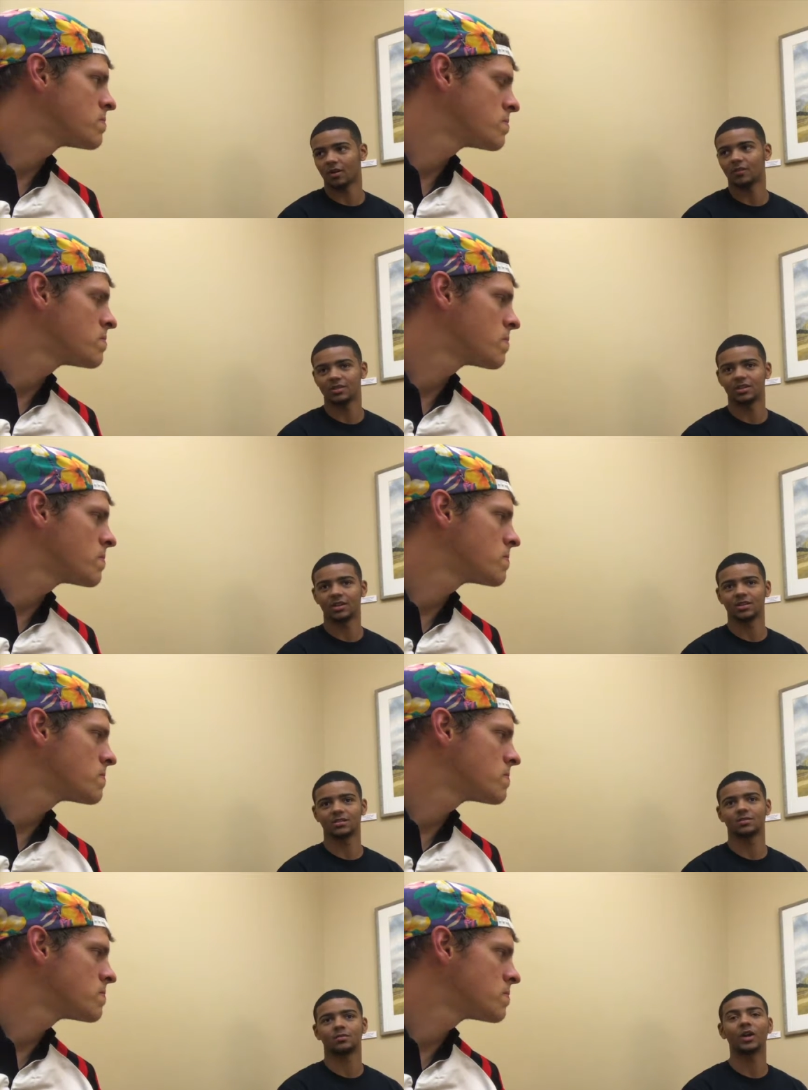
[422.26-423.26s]
Speaker 1: obviously,
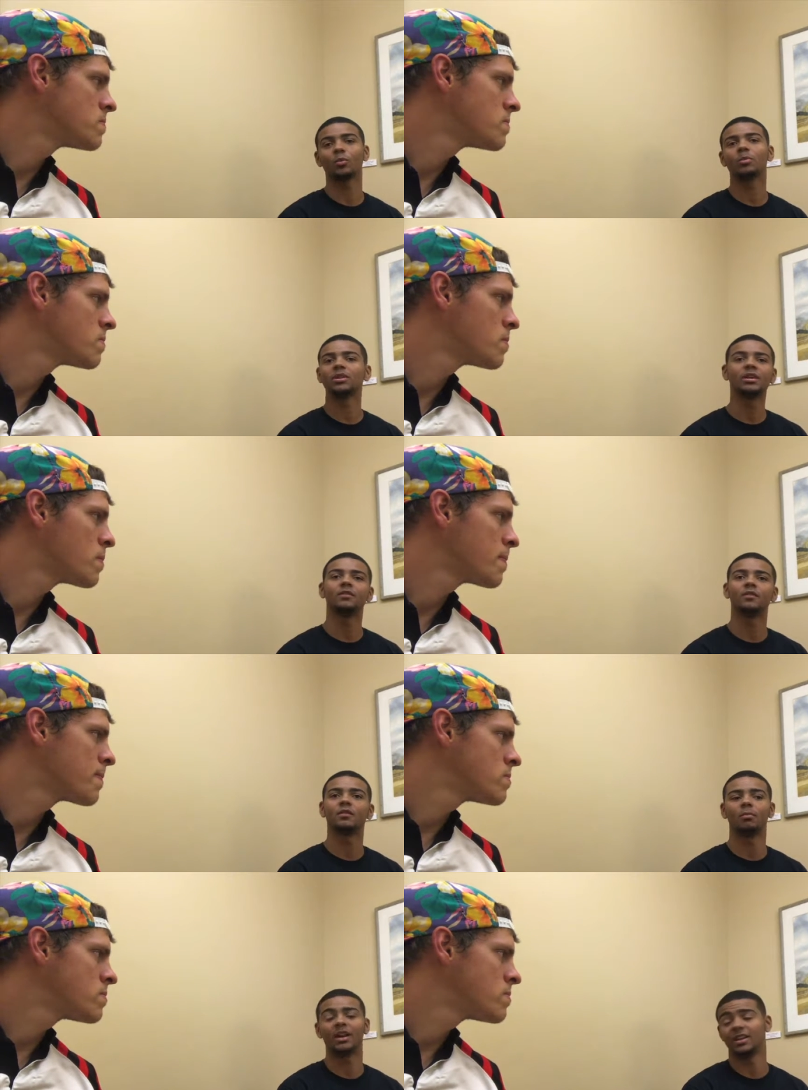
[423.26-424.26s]
because I don't believe
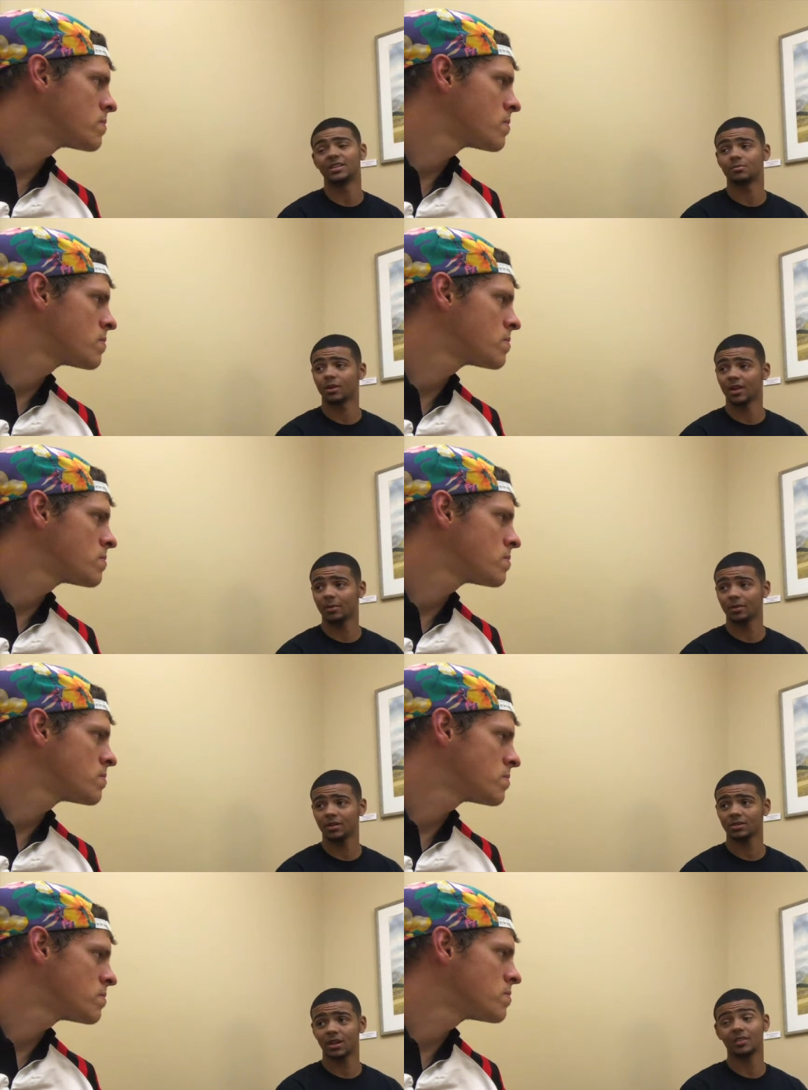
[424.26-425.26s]
money doesn't bring
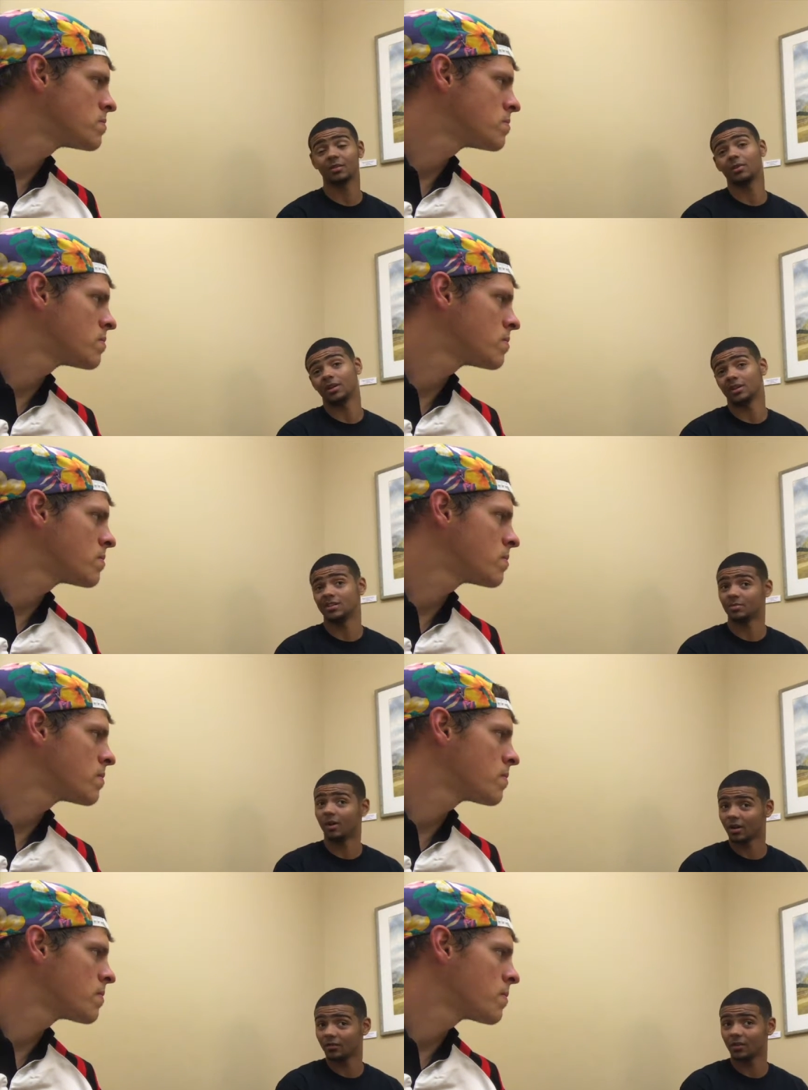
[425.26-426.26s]
happiness. I think money is a
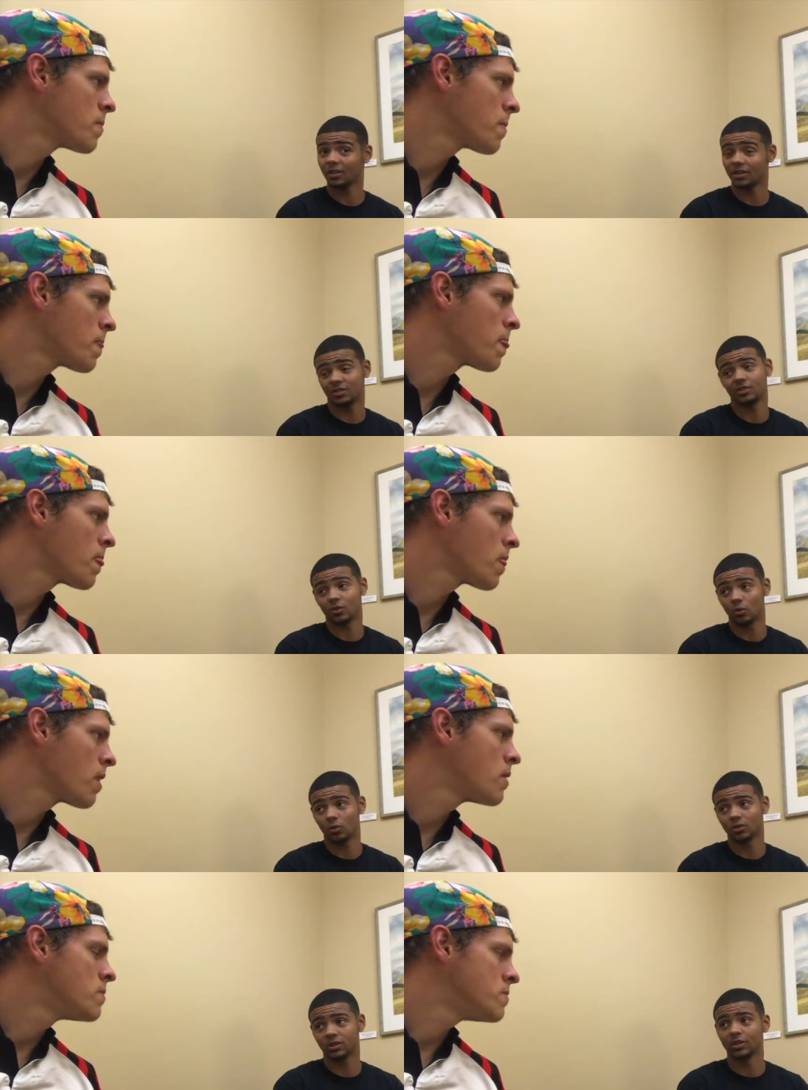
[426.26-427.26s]
part of it. It's a
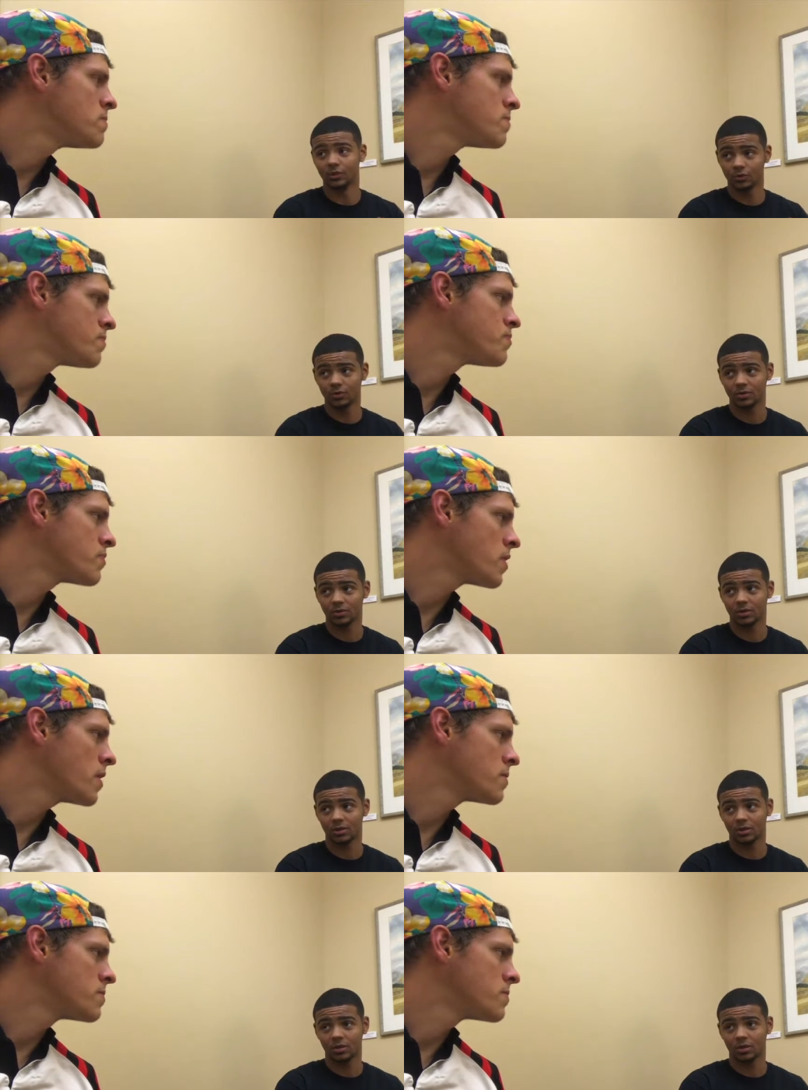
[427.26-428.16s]
tool to use. Yeah.